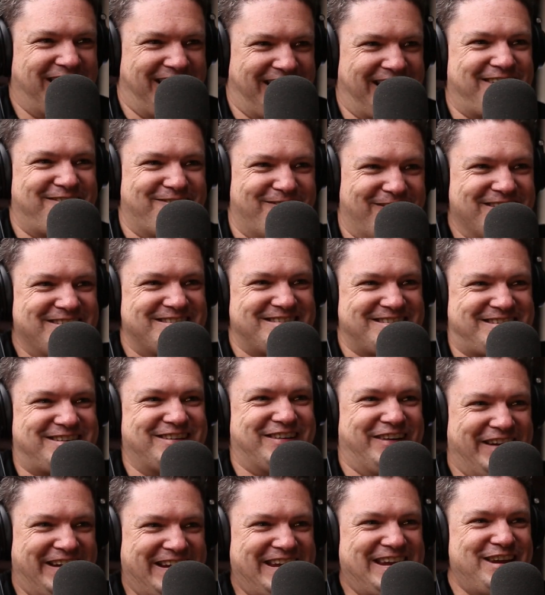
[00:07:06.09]
like wants
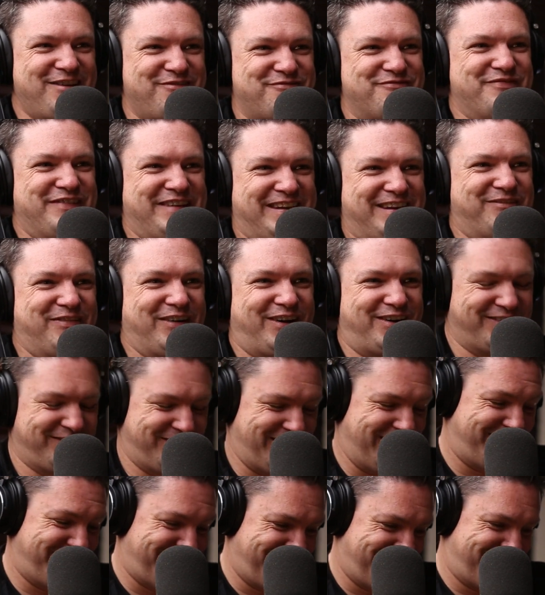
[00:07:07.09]
to leave me because
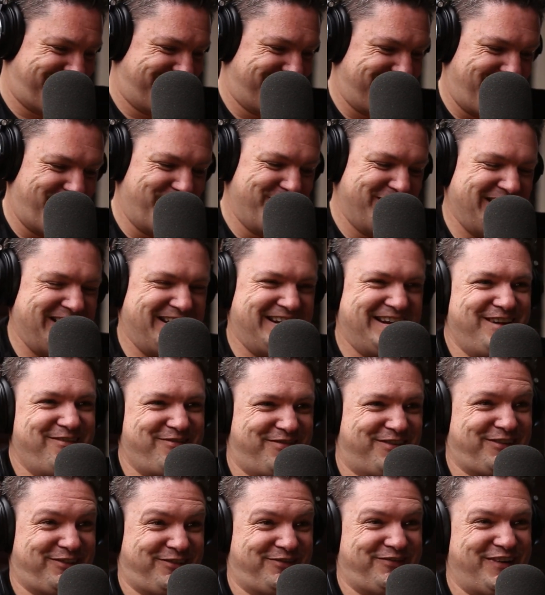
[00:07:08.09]
I just don't
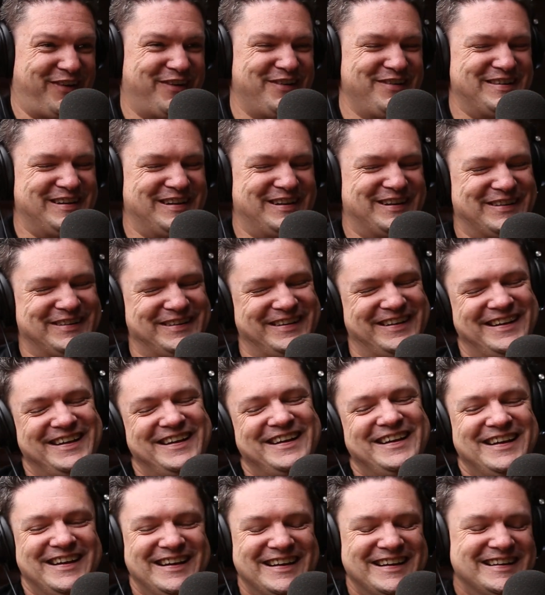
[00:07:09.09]
leave this phone alone.
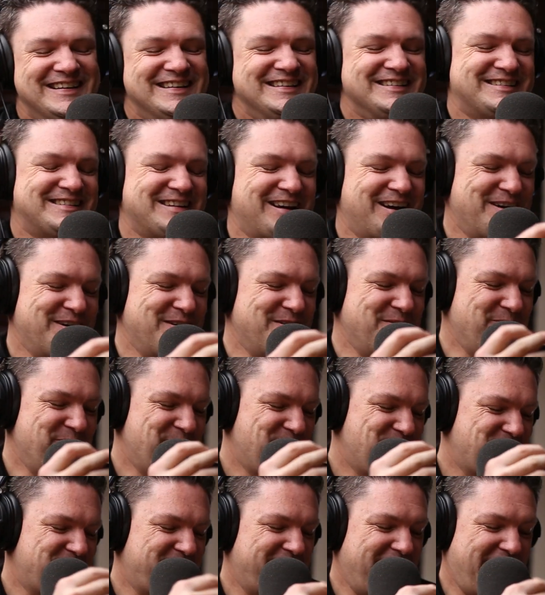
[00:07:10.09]
So
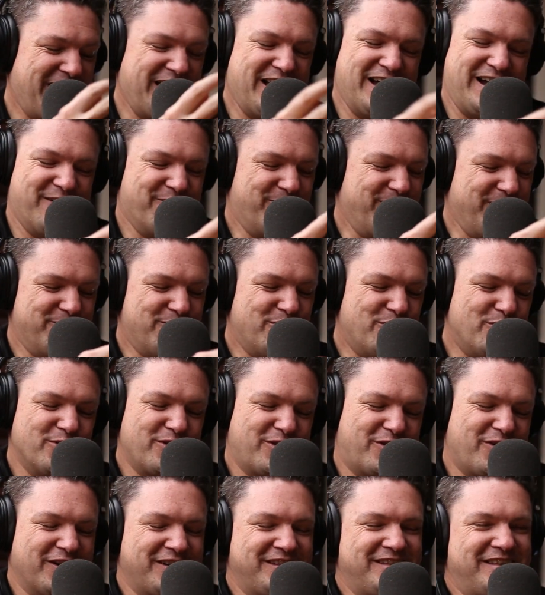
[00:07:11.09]
yeah, we've all
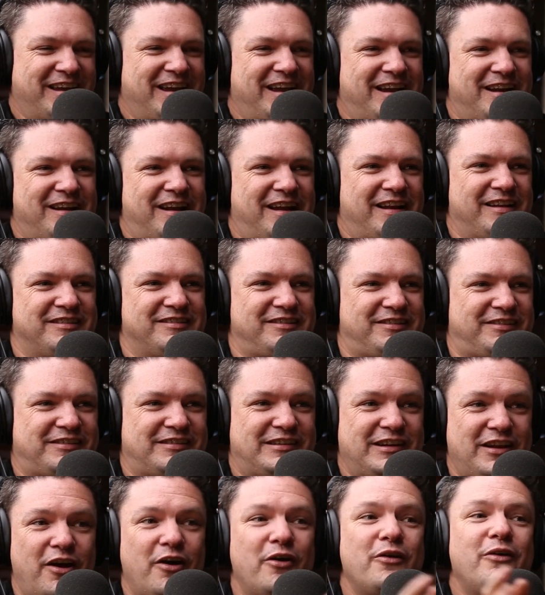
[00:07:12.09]
gotten there, and
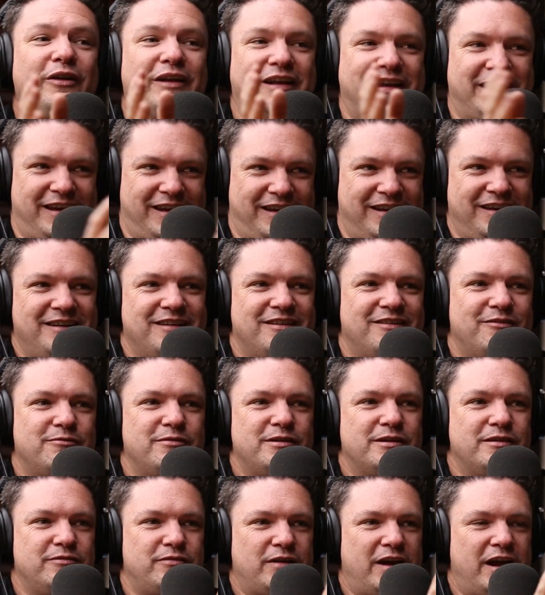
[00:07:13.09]
slowly
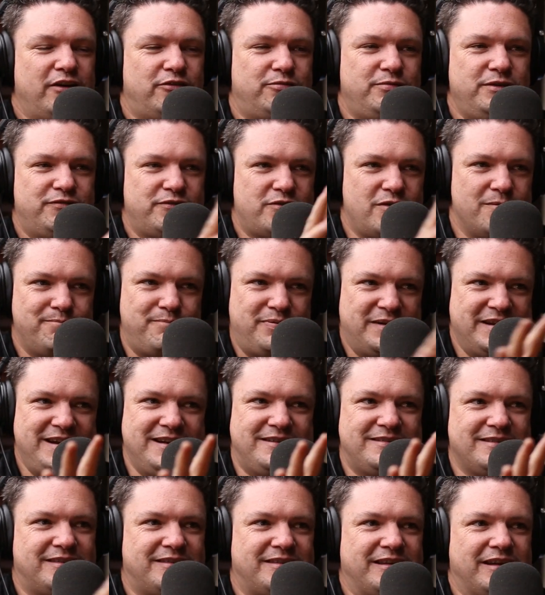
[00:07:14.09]
as we've
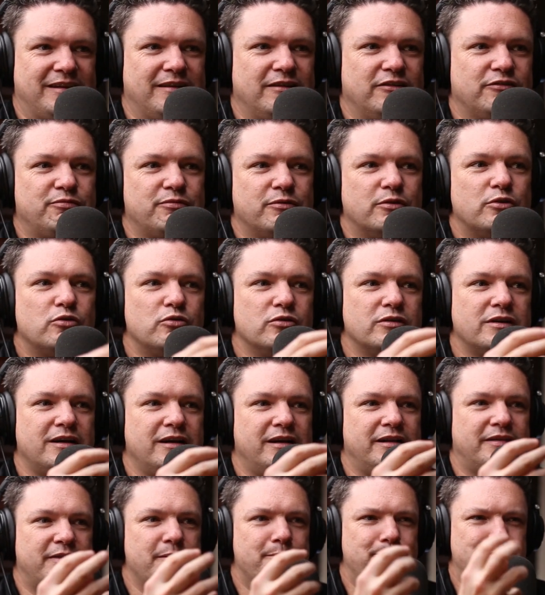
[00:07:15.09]
completed things,
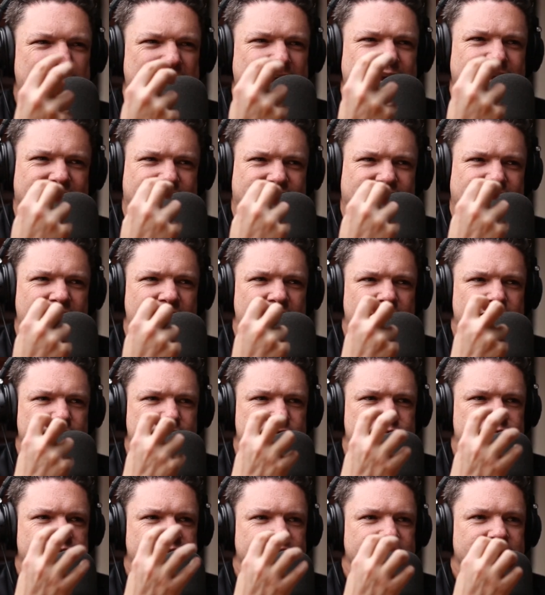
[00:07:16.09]
the bug is kind
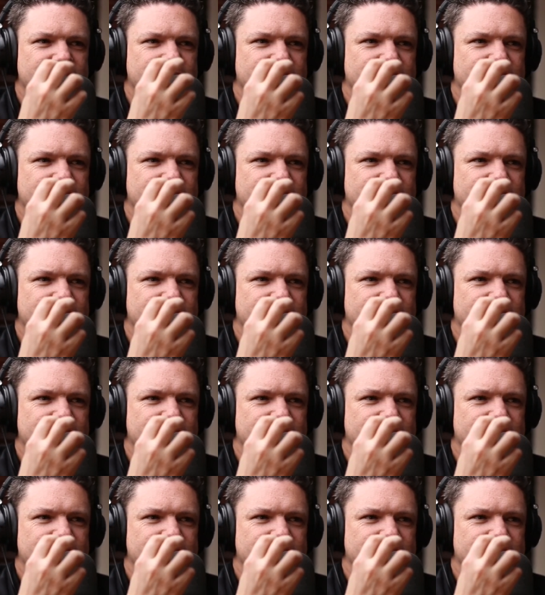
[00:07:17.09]
of